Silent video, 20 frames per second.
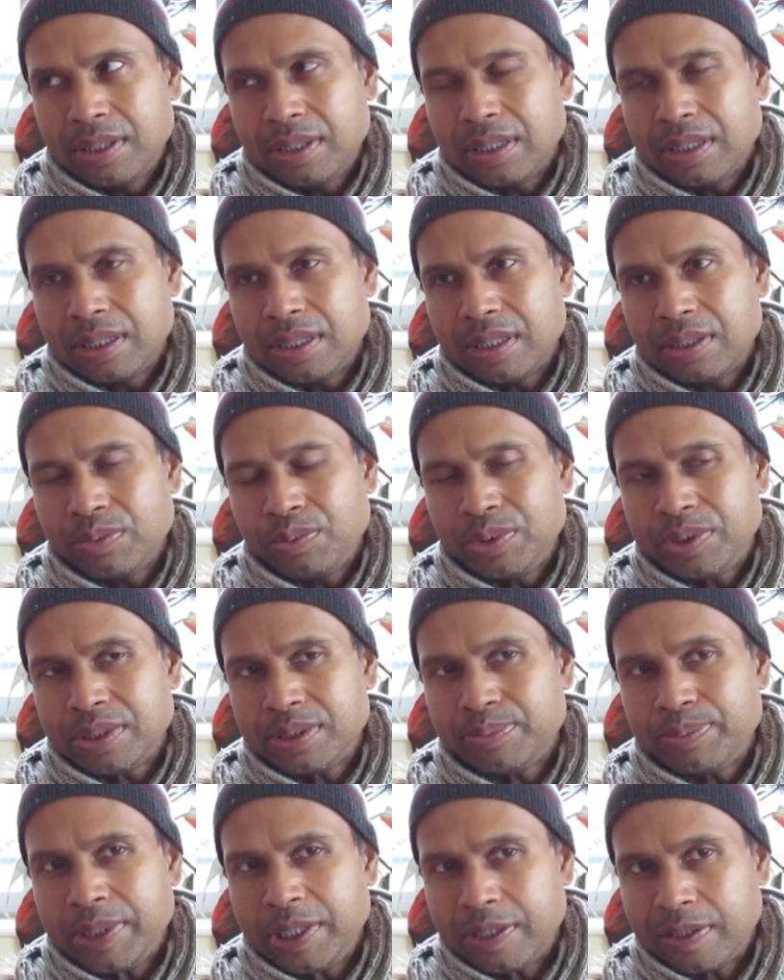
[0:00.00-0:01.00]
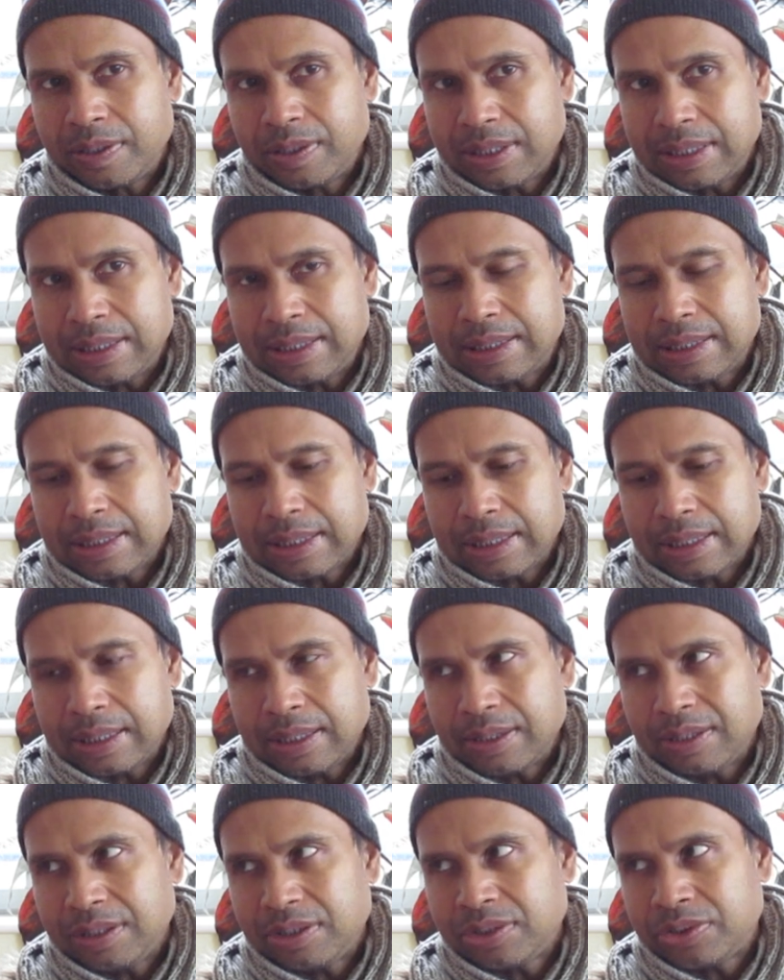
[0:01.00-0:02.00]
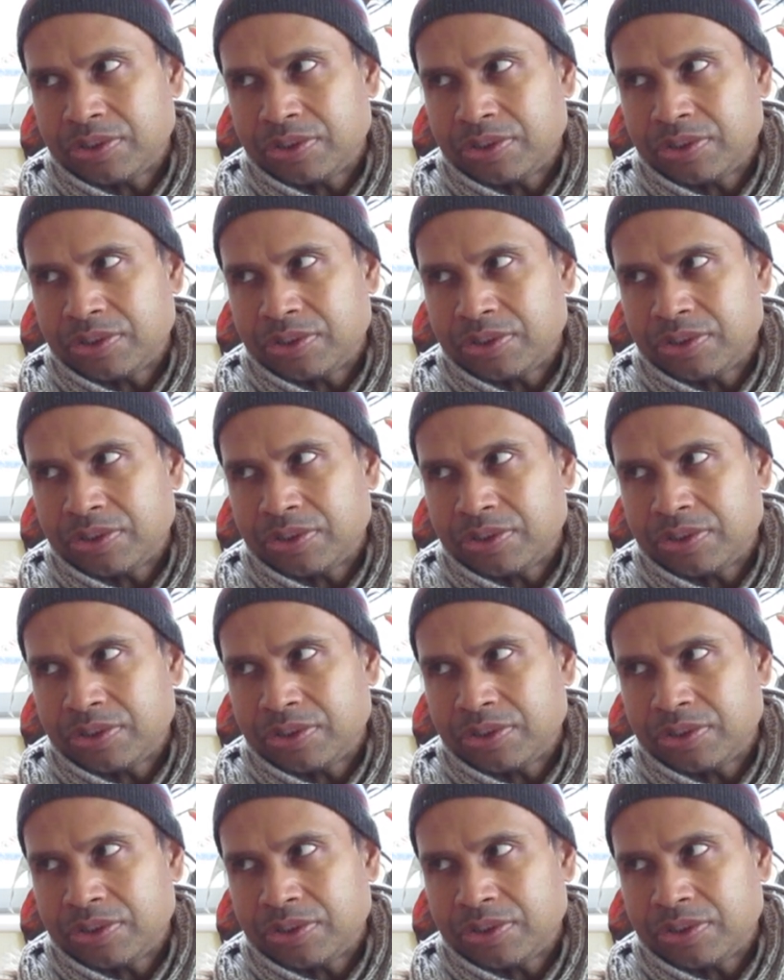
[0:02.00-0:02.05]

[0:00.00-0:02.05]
uh, which is beyond uh,